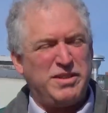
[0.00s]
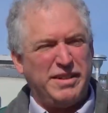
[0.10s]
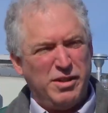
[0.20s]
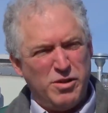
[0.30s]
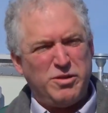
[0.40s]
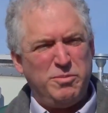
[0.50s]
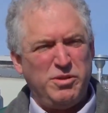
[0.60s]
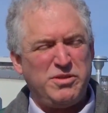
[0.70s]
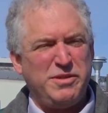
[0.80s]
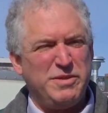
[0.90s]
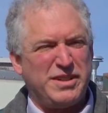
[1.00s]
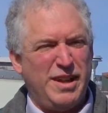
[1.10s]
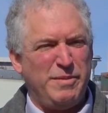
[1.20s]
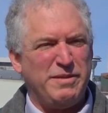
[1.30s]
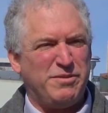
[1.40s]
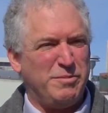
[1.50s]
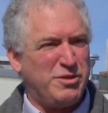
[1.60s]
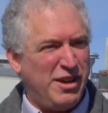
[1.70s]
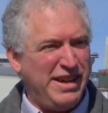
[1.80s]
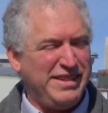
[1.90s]
of the local pollution was coming
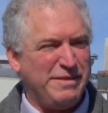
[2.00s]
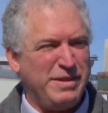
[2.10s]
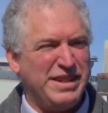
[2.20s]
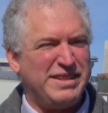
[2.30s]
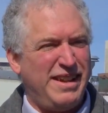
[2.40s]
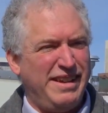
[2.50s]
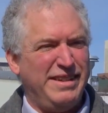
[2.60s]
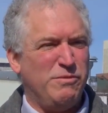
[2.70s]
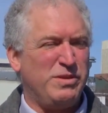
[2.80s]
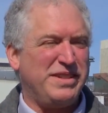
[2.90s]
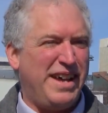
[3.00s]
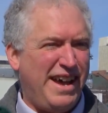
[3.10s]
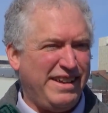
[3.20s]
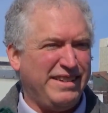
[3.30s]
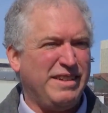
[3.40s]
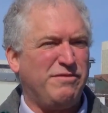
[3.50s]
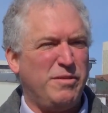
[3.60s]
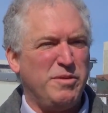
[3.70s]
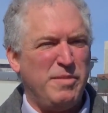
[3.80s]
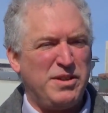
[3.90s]
from trains and we decided it was not
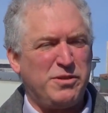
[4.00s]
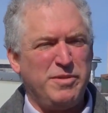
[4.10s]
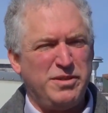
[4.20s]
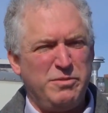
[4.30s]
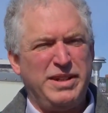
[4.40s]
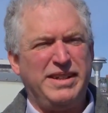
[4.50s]
from the measurements we